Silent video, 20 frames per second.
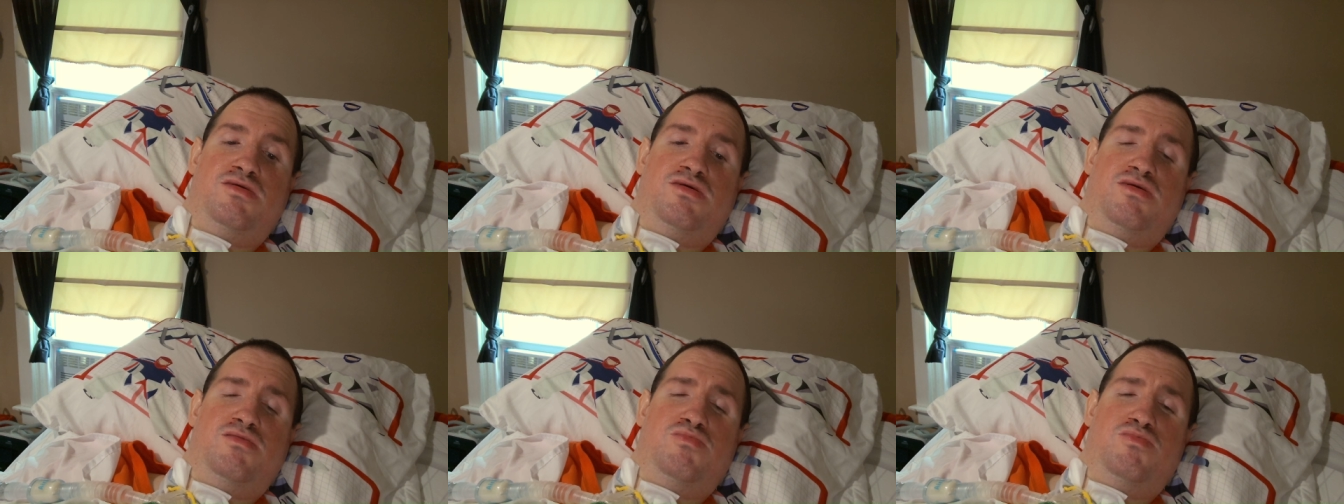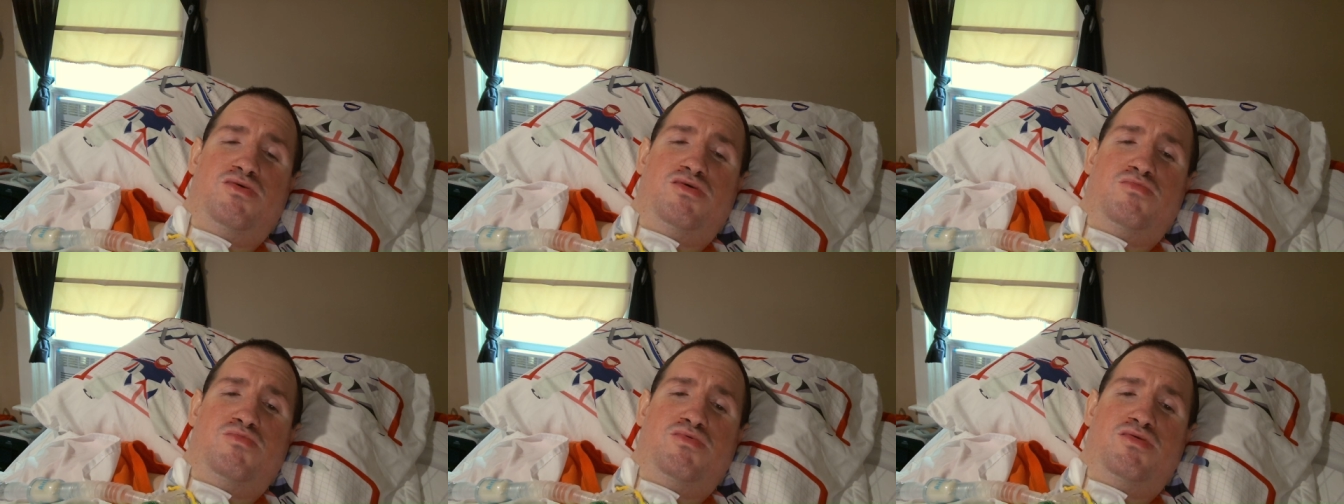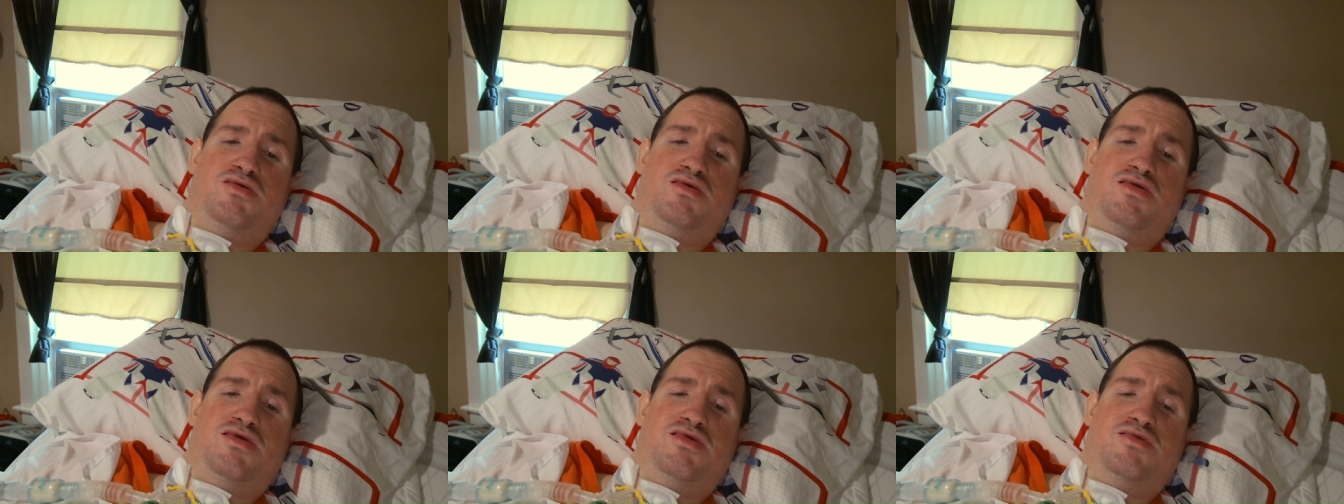He wasn't
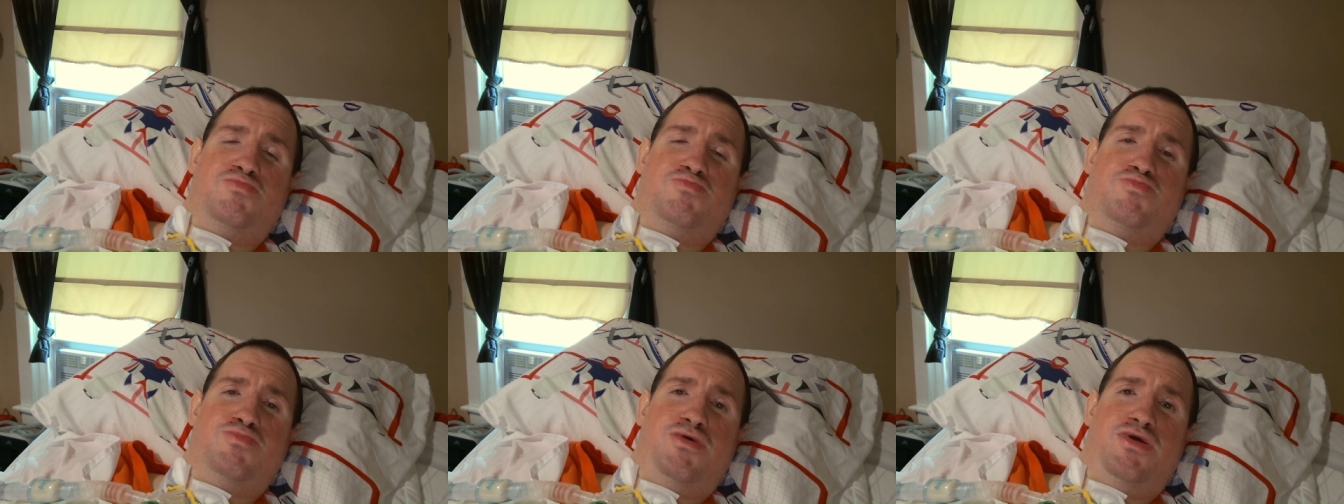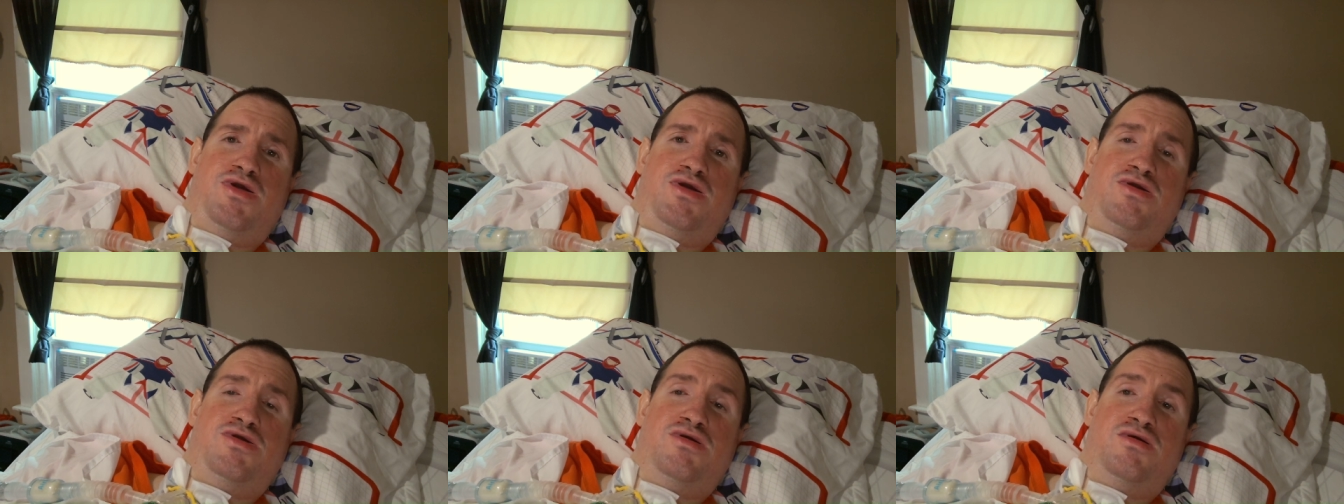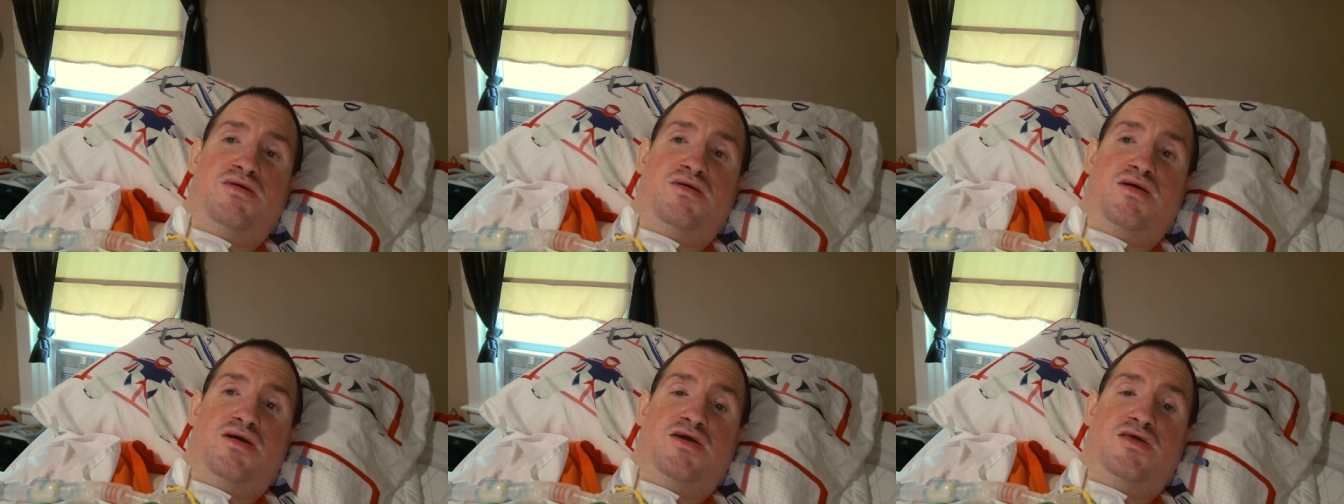as big
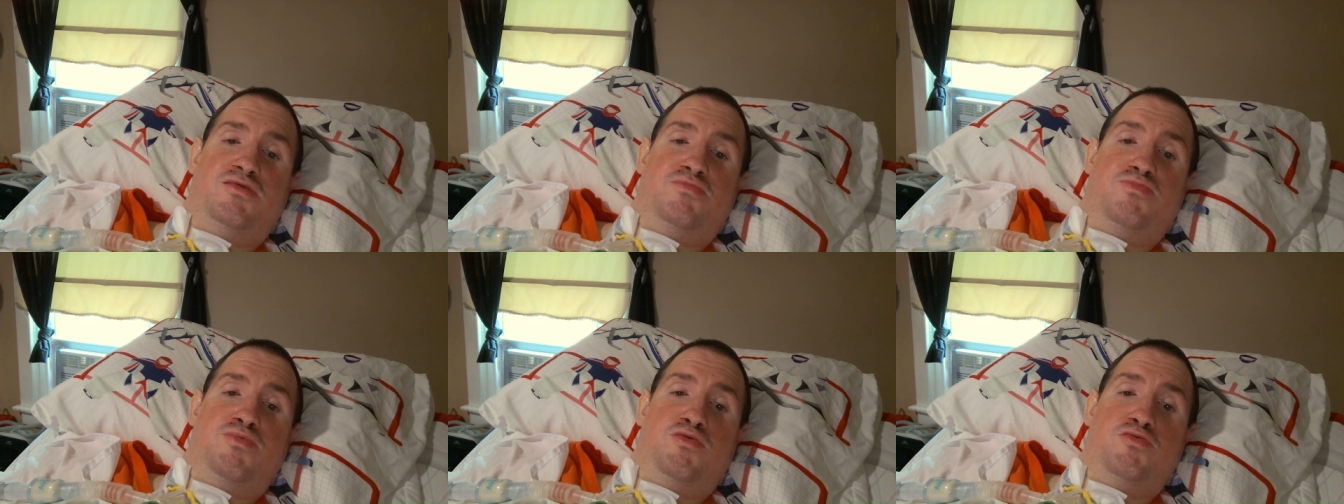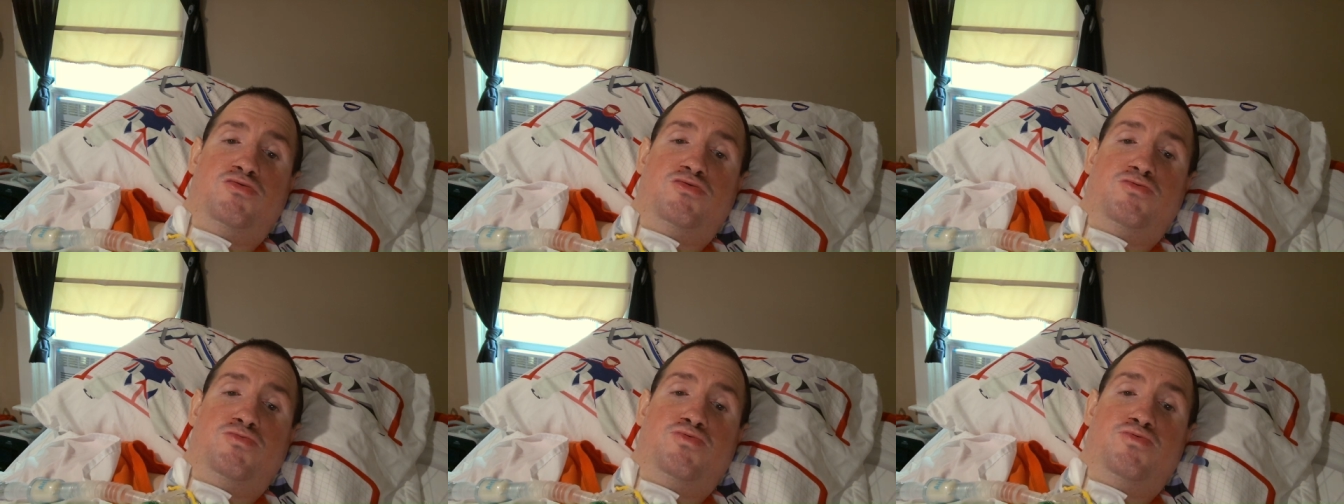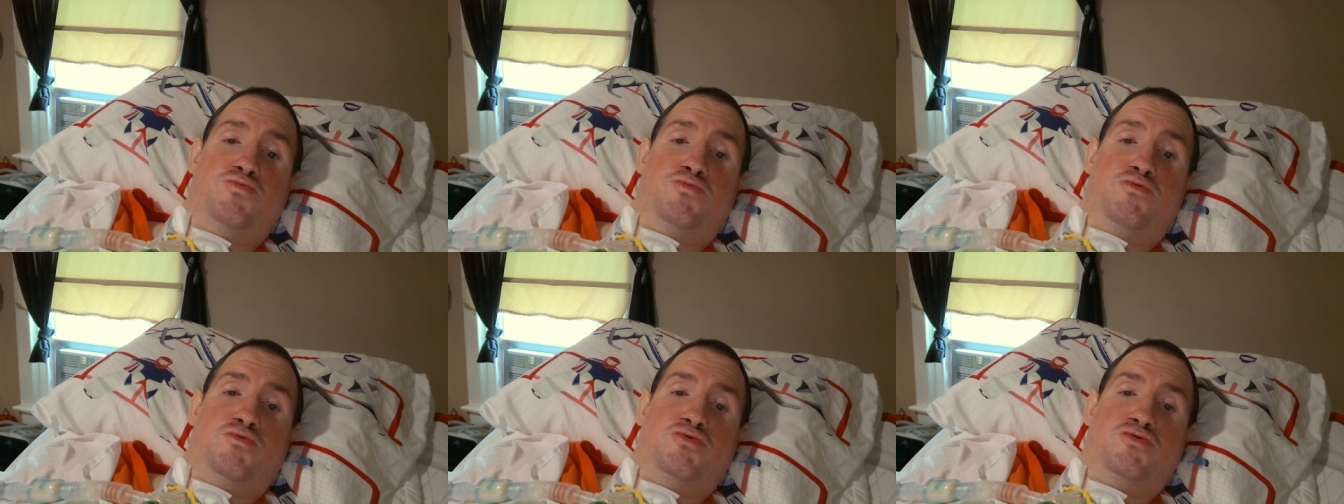as most
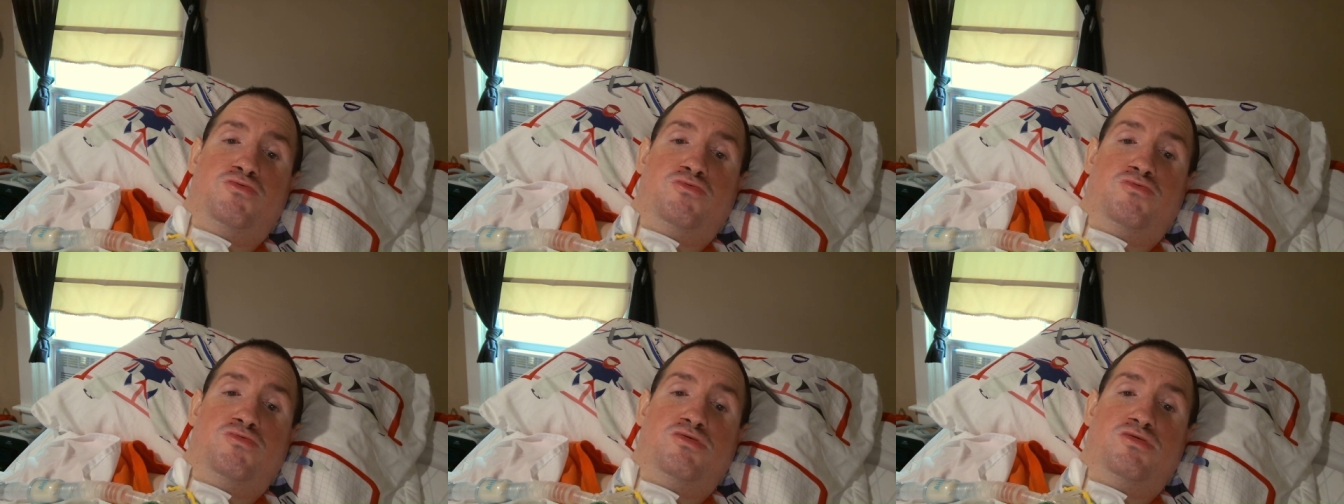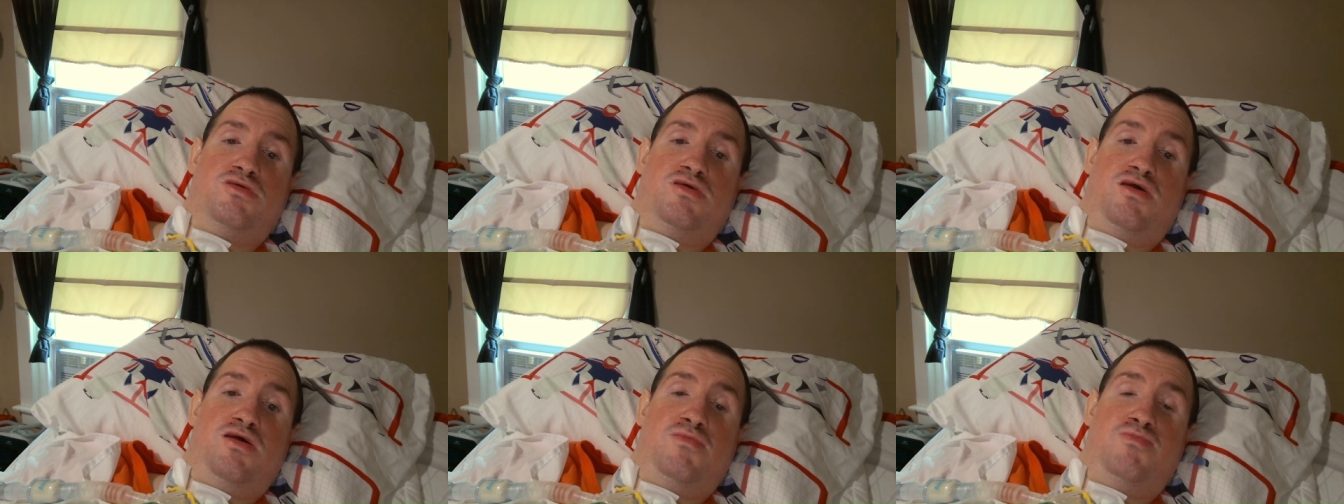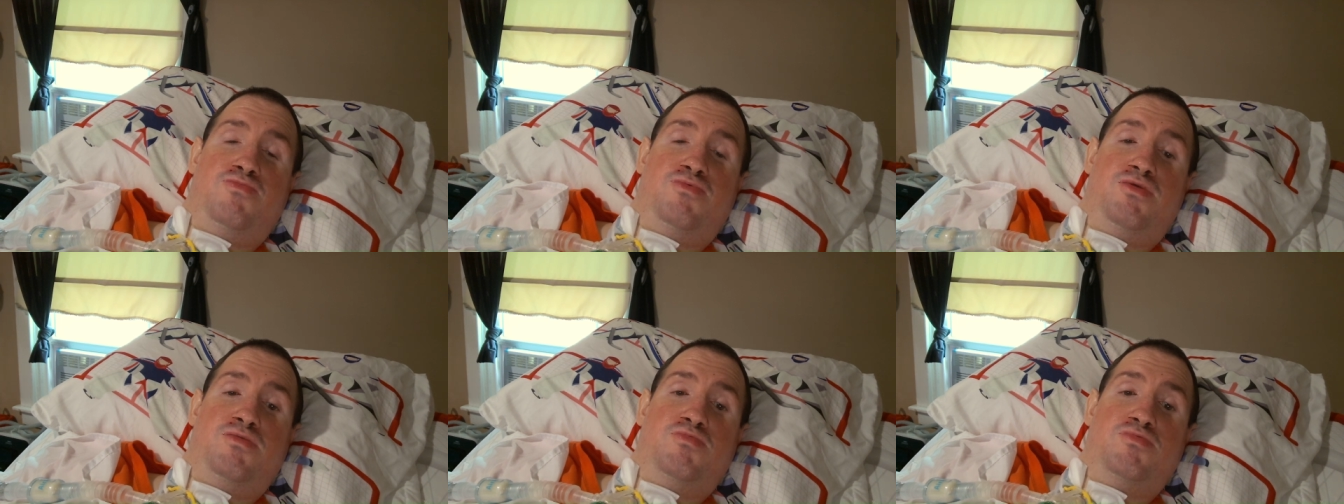enforcers,
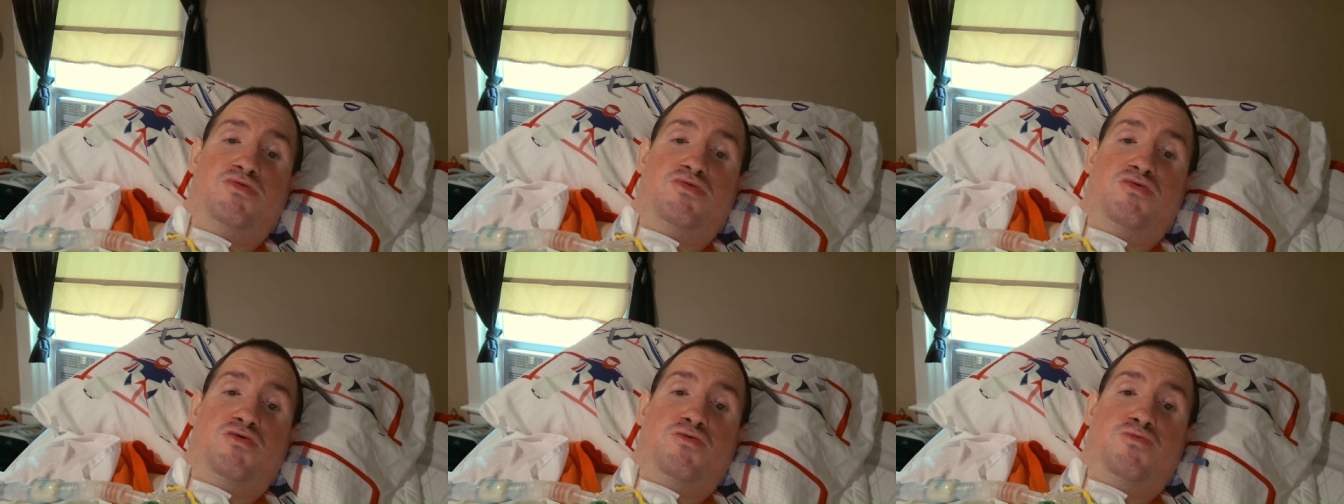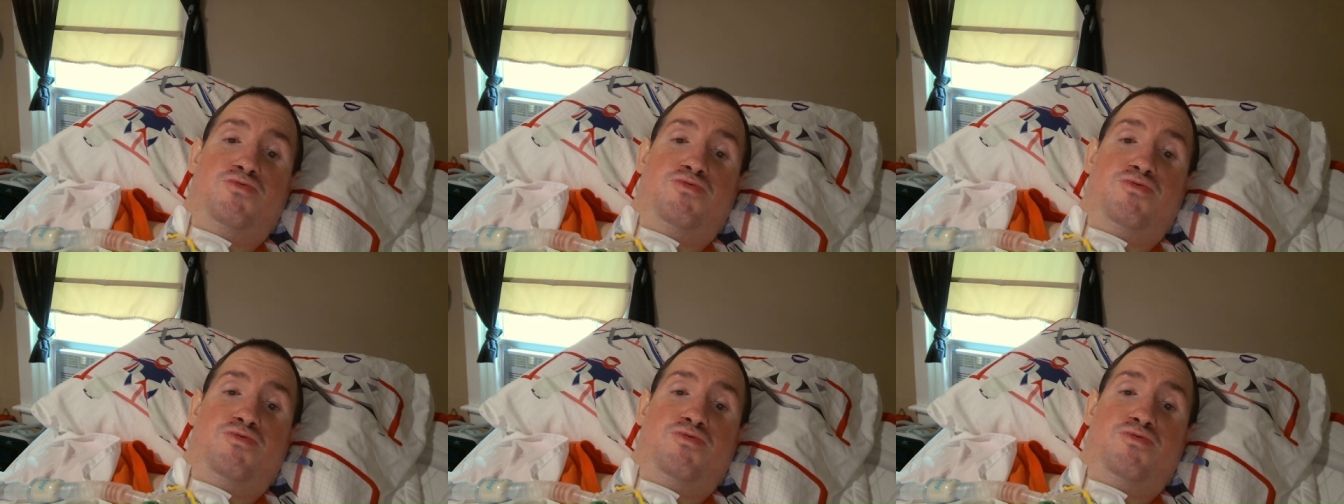but he was a little